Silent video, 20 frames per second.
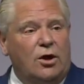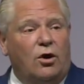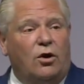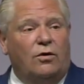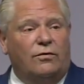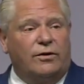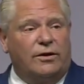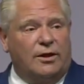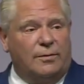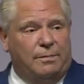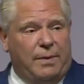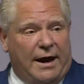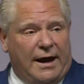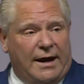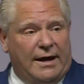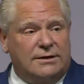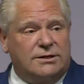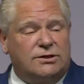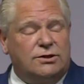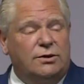Over the
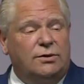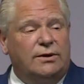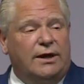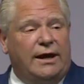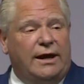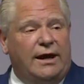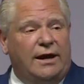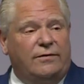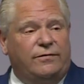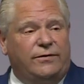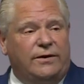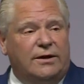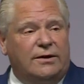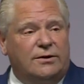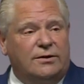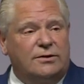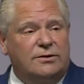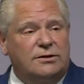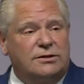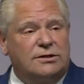past 2.5
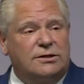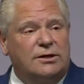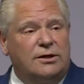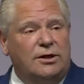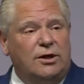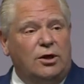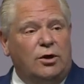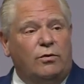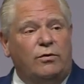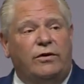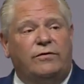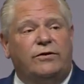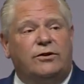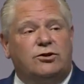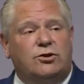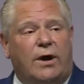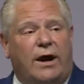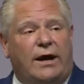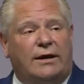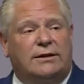years, we've
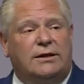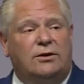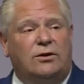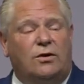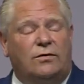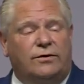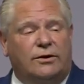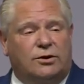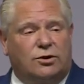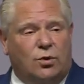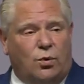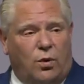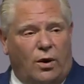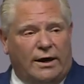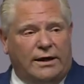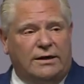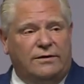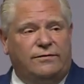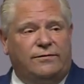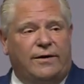attracted over
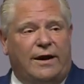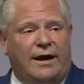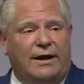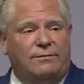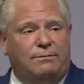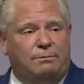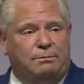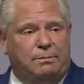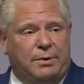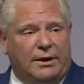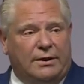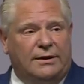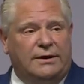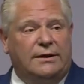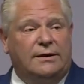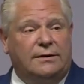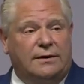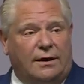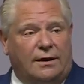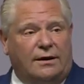$25
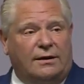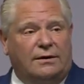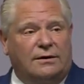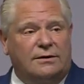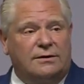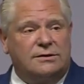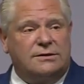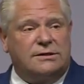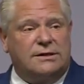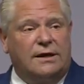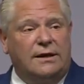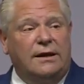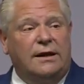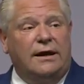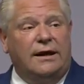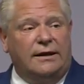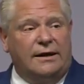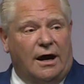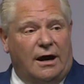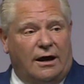billion
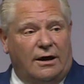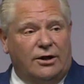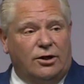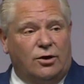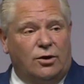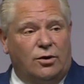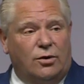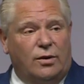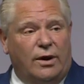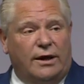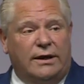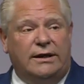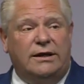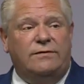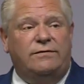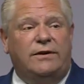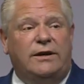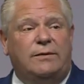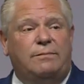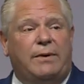in auto and
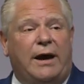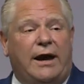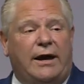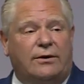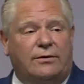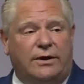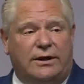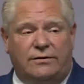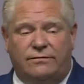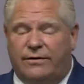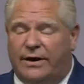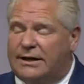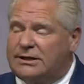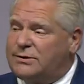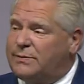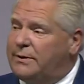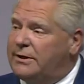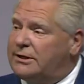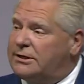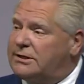EV battery
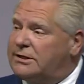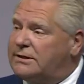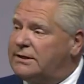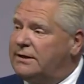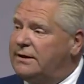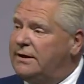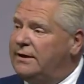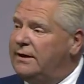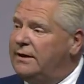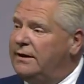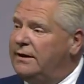investments.